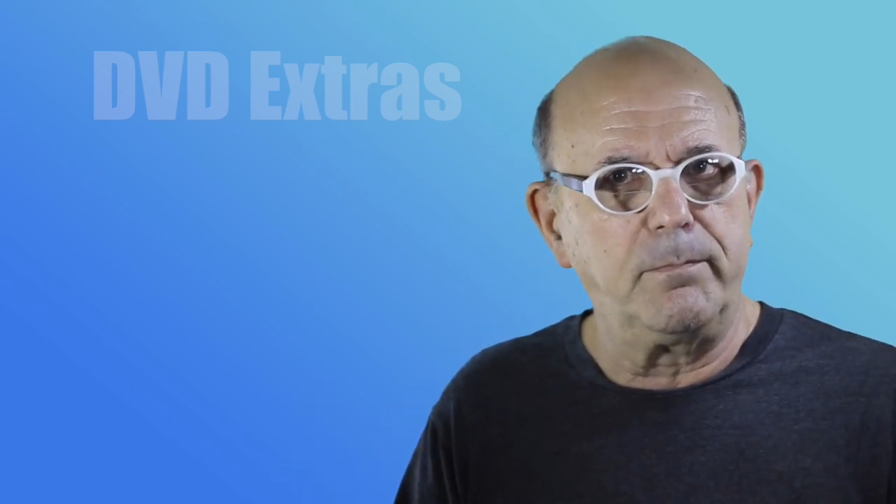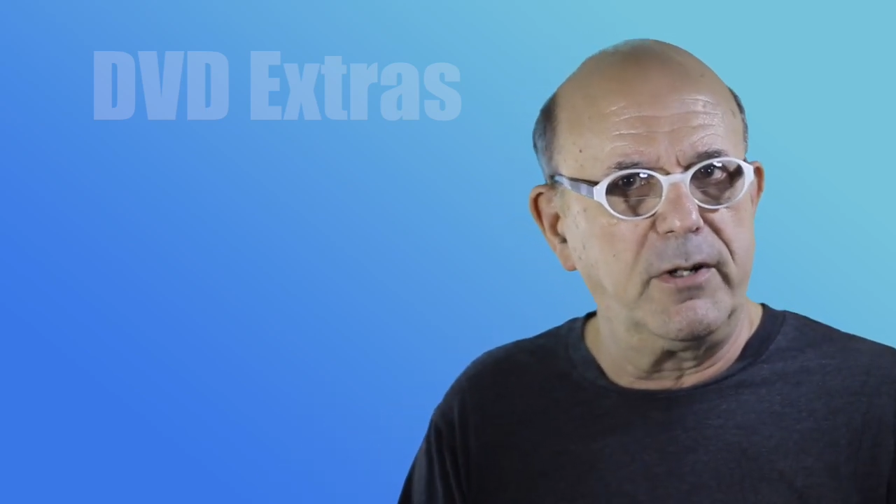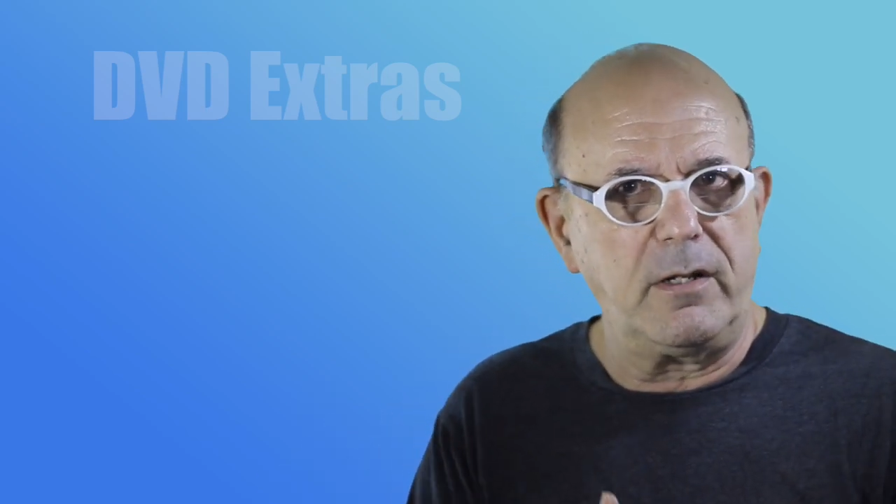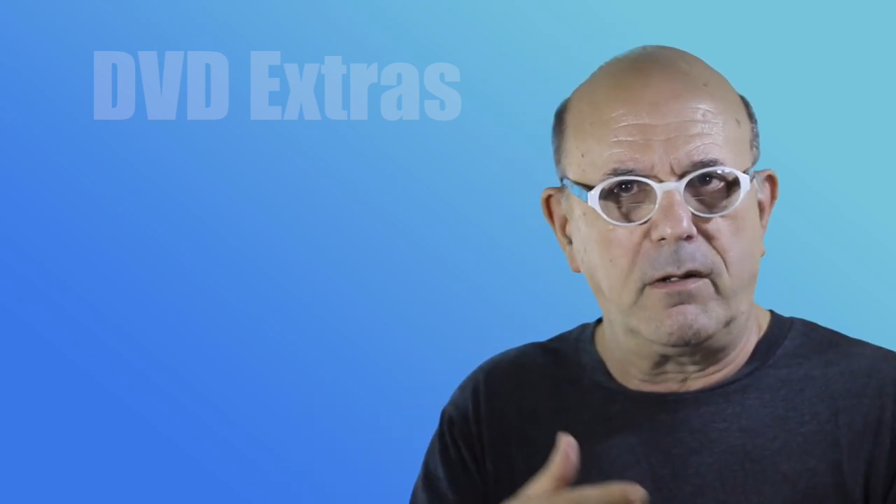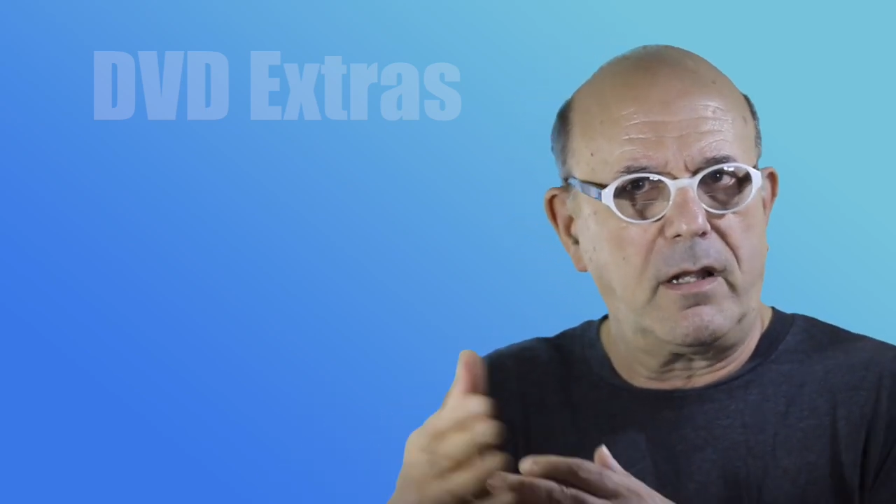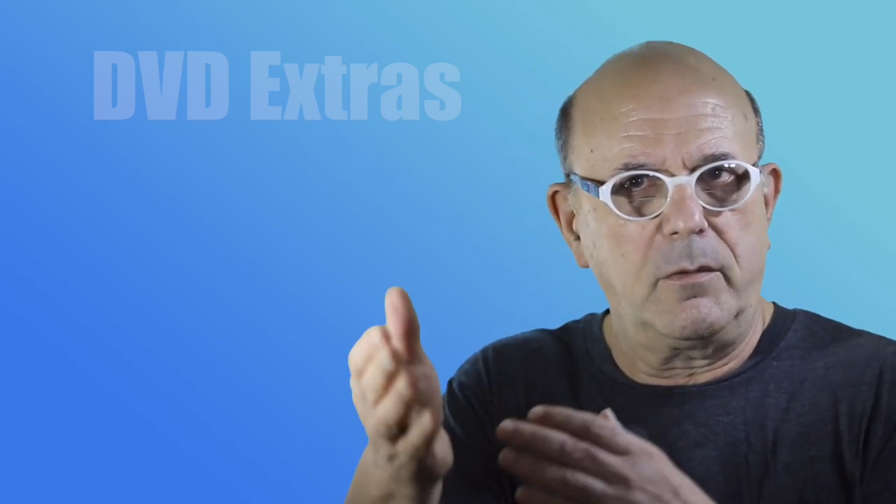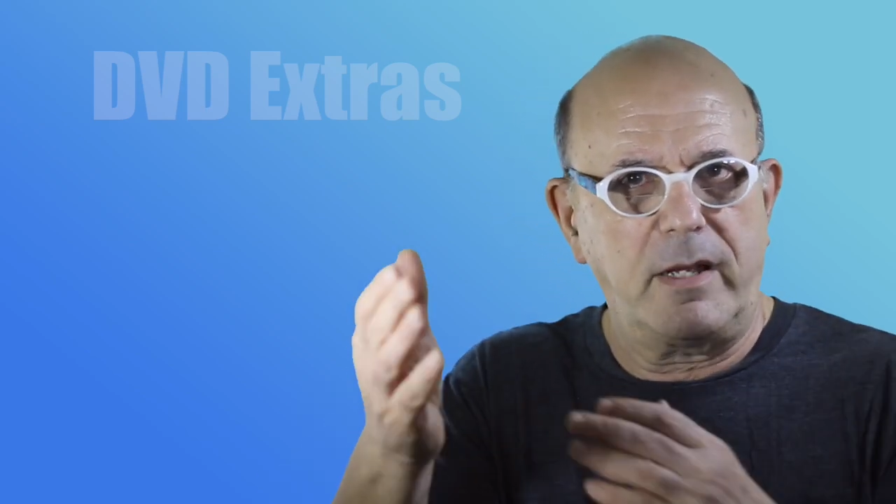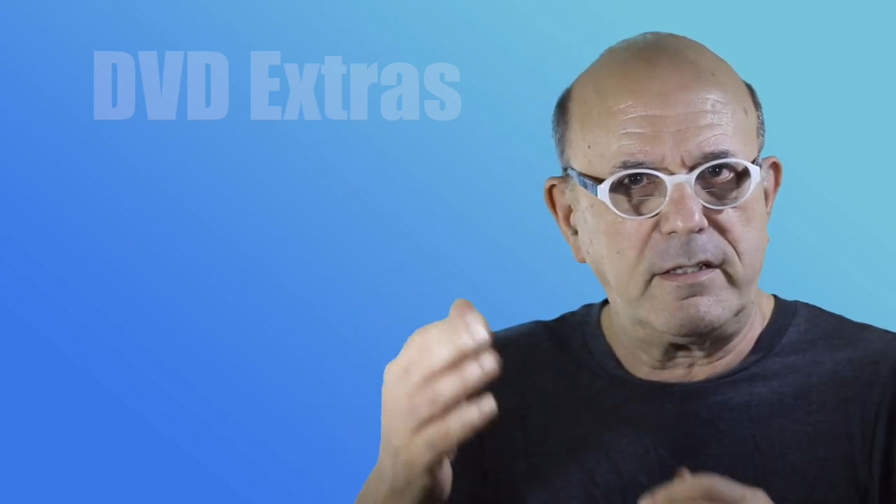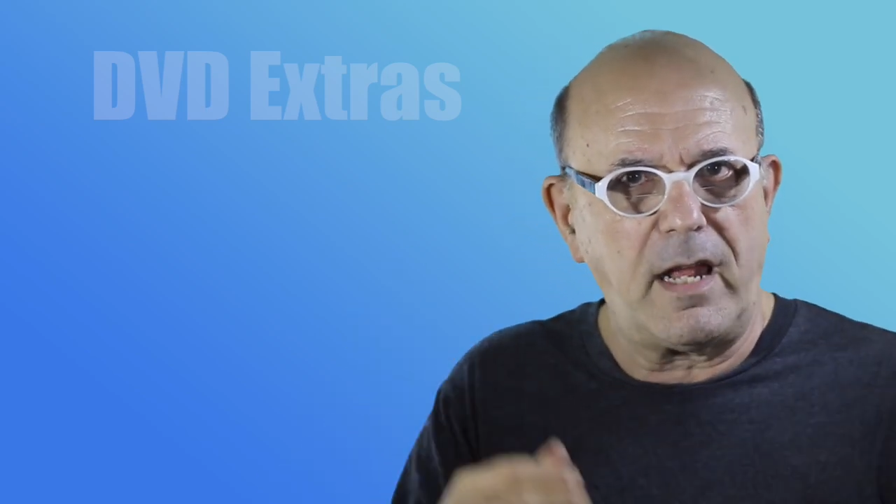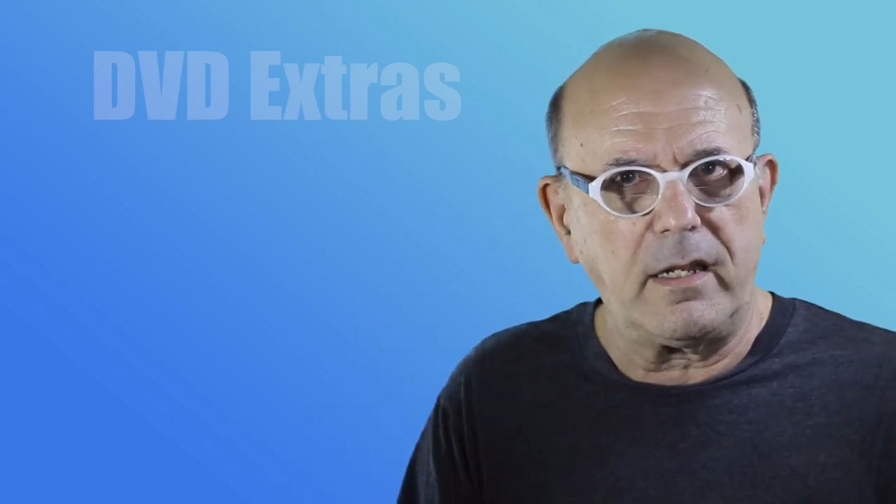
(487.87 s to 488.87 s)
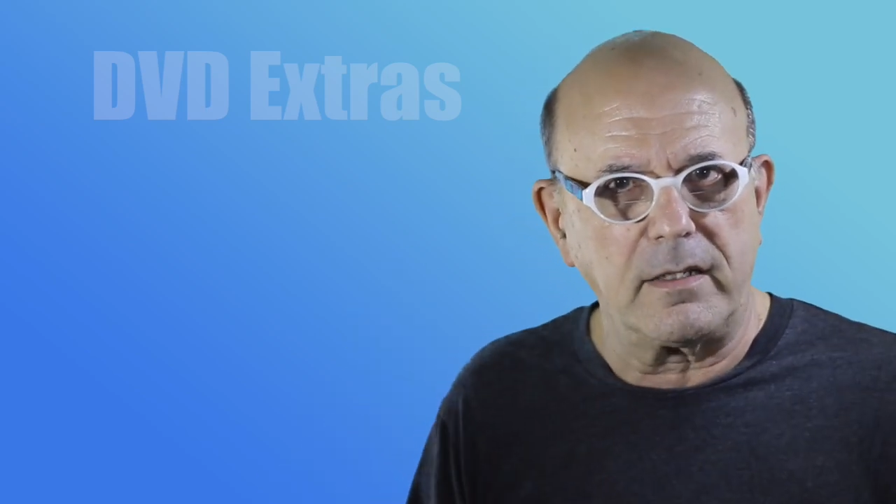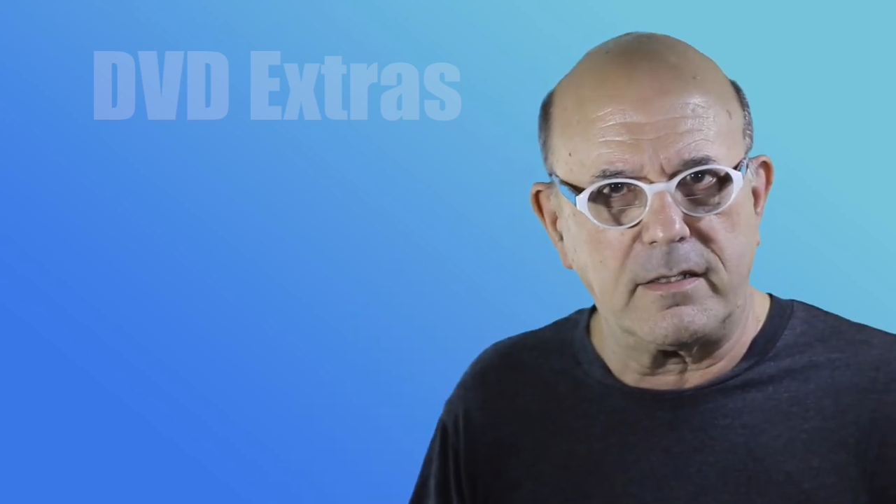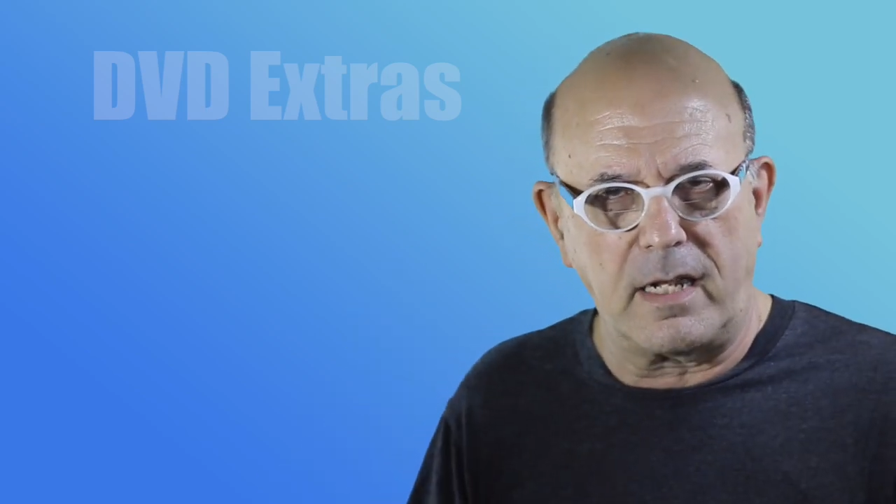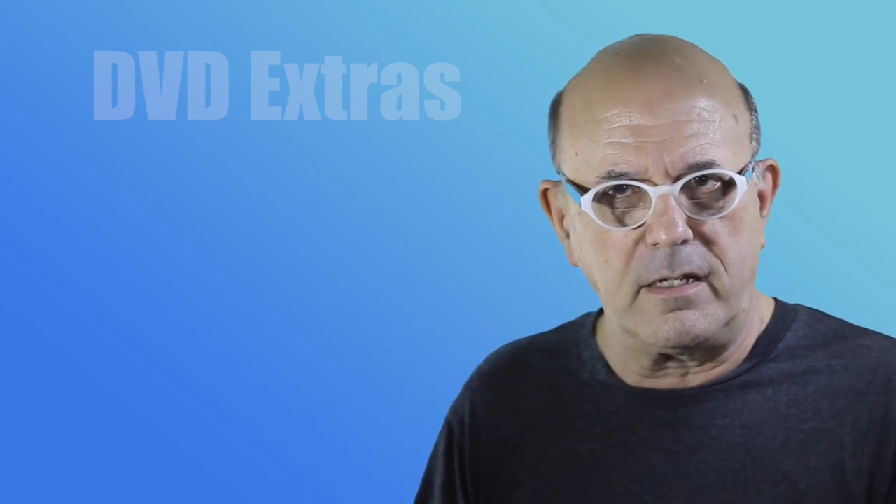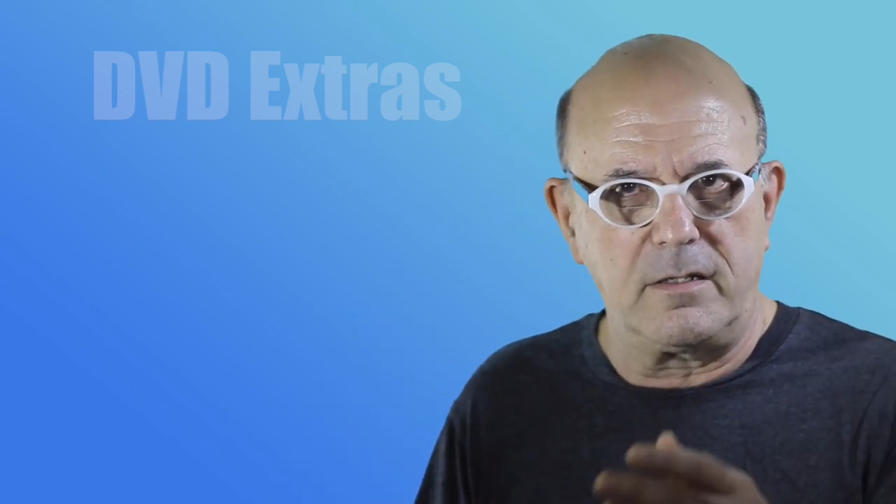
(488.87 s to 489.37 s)
put it on to the West End, and
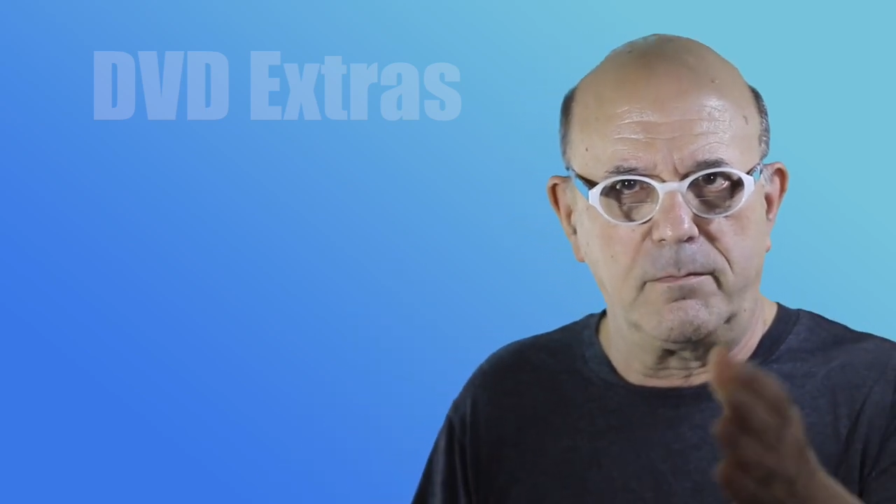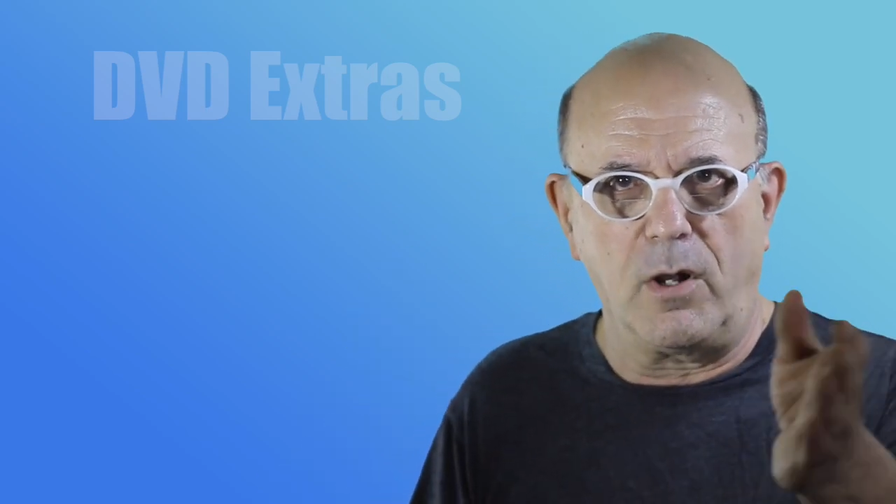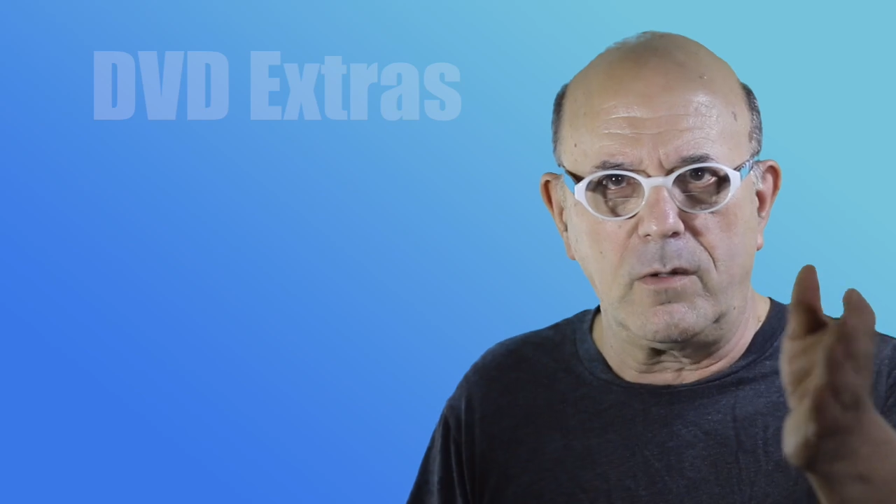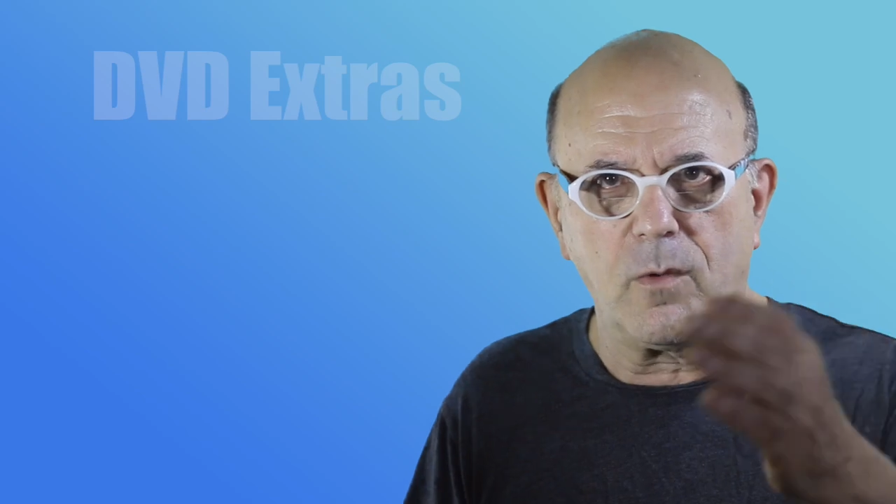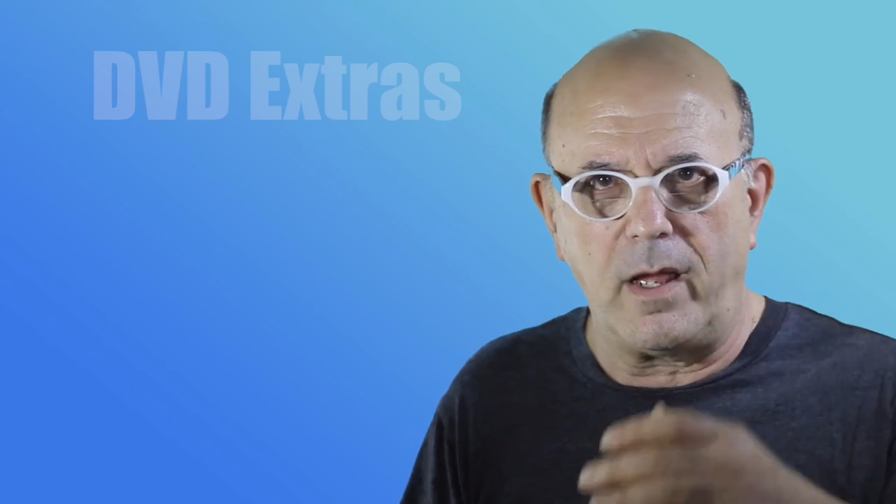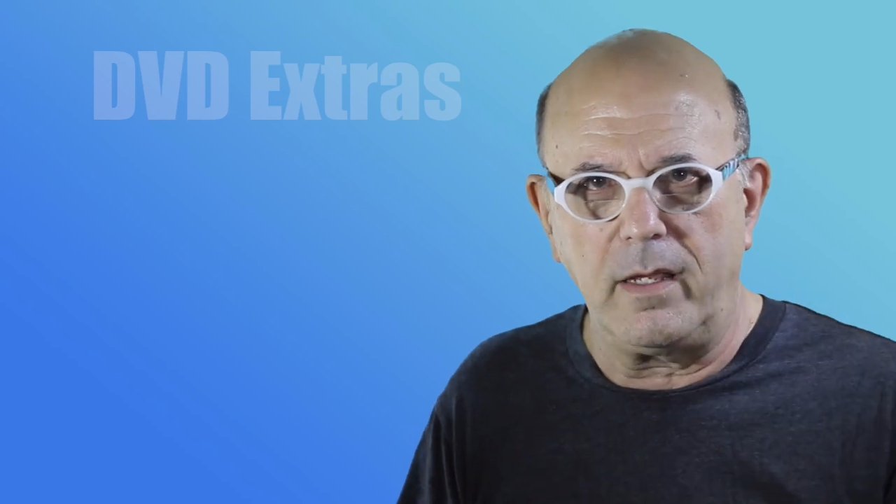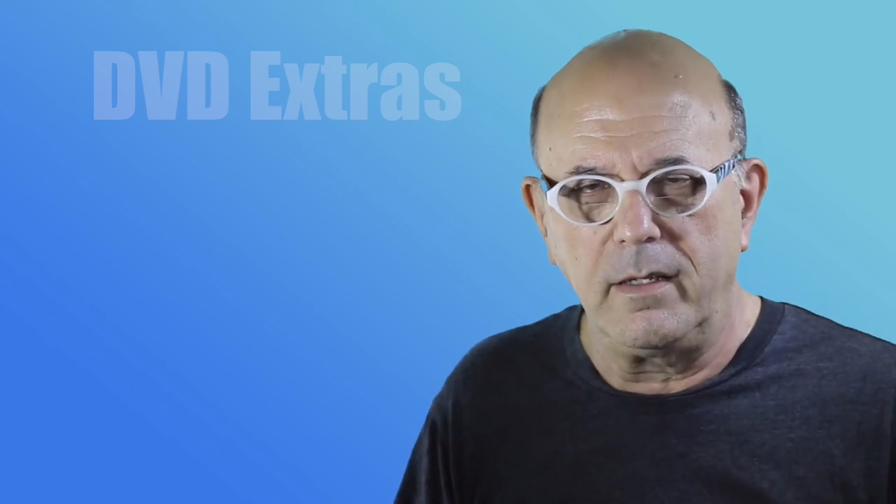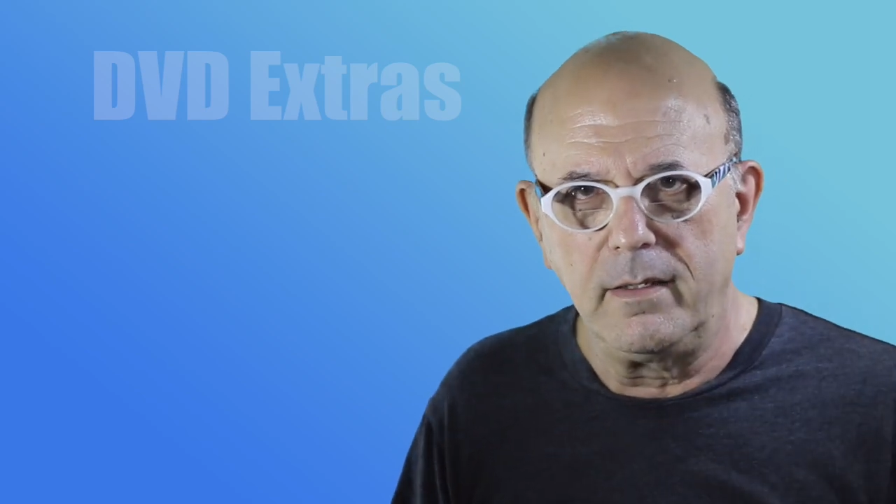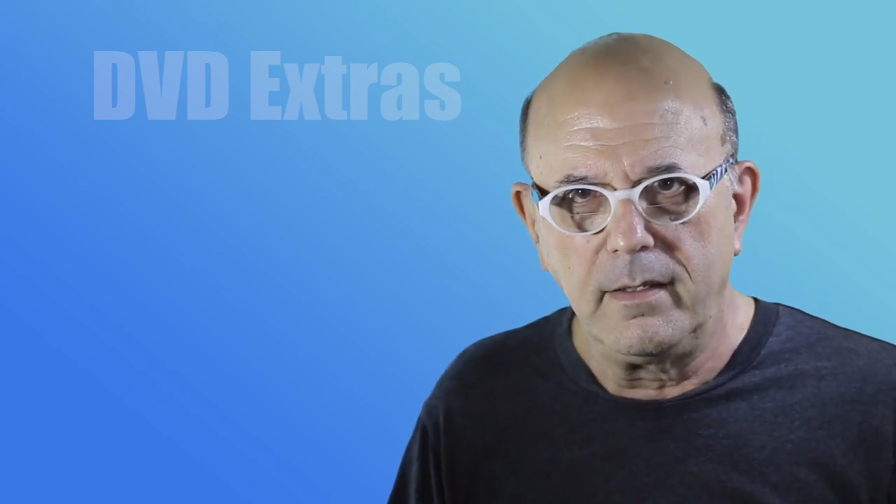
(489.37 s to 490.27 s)
send it to Broadway.